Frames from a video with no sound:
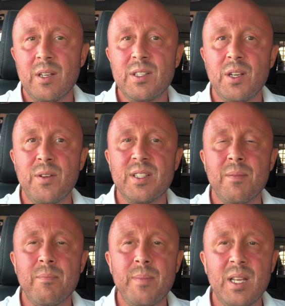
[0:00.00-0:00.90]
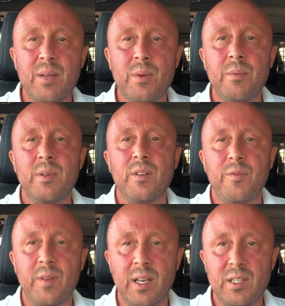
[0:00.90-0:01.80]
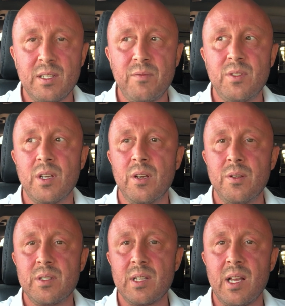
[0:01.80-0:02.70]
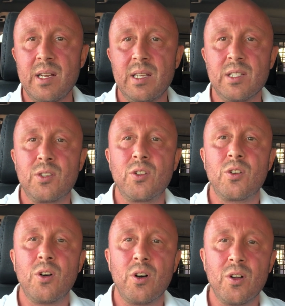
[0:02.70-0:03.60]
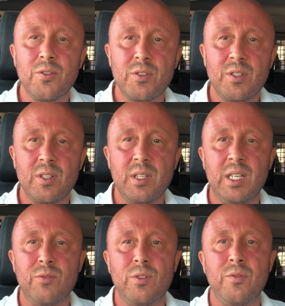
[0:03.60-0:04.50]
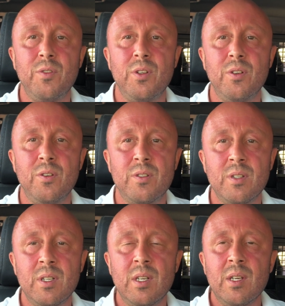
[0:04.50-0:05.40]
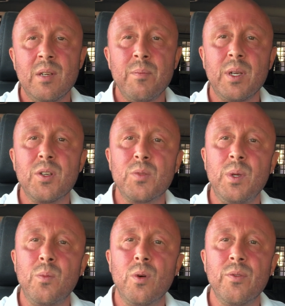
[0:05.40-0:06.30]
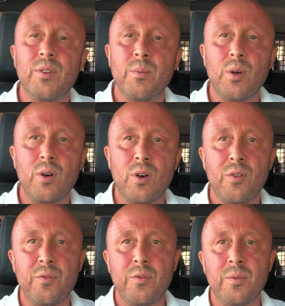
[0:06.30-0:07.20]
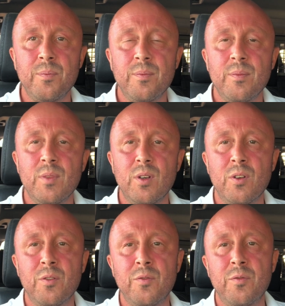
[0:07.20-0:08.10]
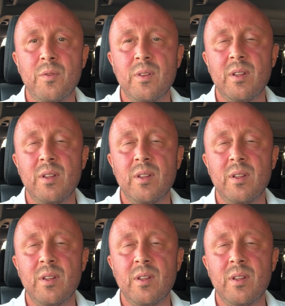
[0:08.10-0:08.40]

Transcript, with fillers: So it is the minimum effective dose, and it is constantly reviewed because we want them off of